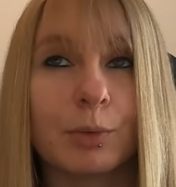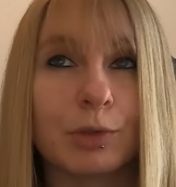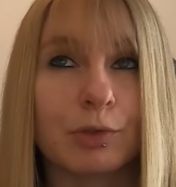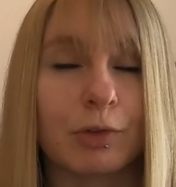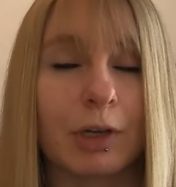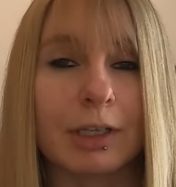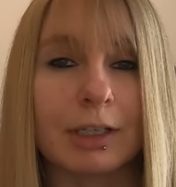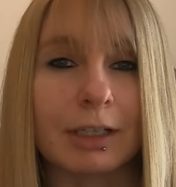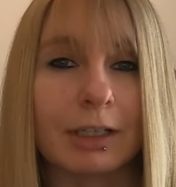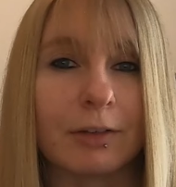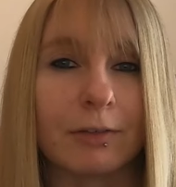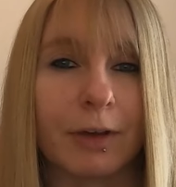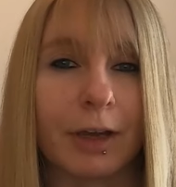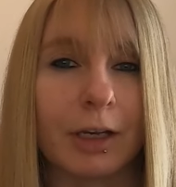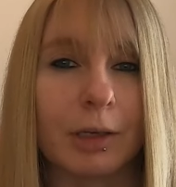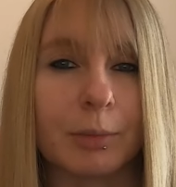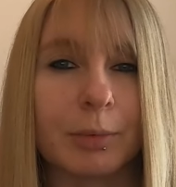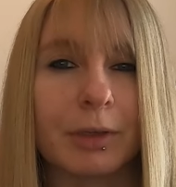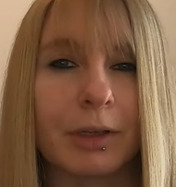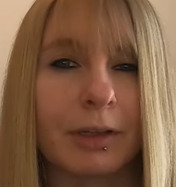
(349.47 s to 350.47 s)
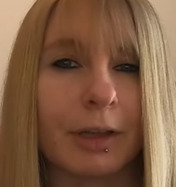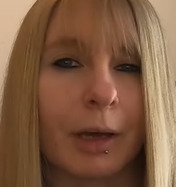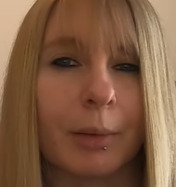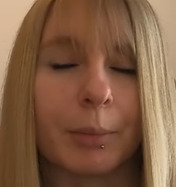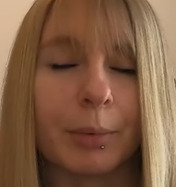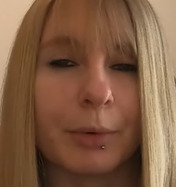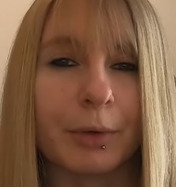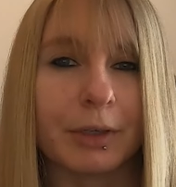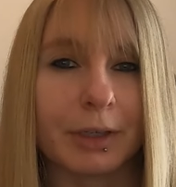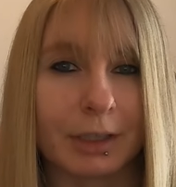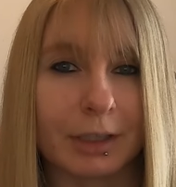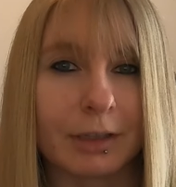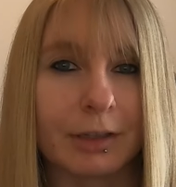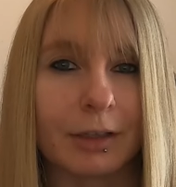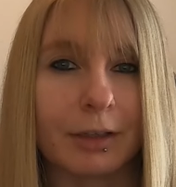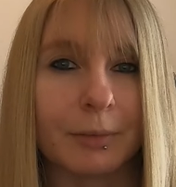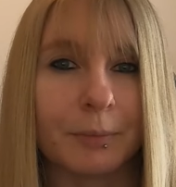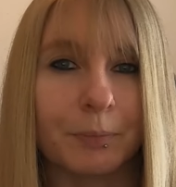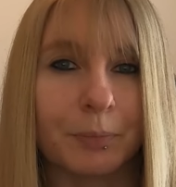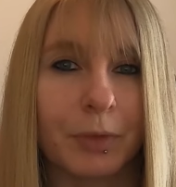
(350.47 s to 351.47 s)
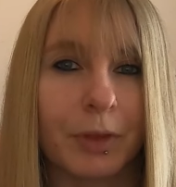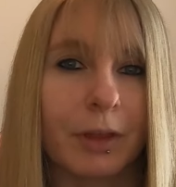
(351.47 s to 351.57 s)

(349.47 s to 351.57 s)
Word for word: was readily available at that point either.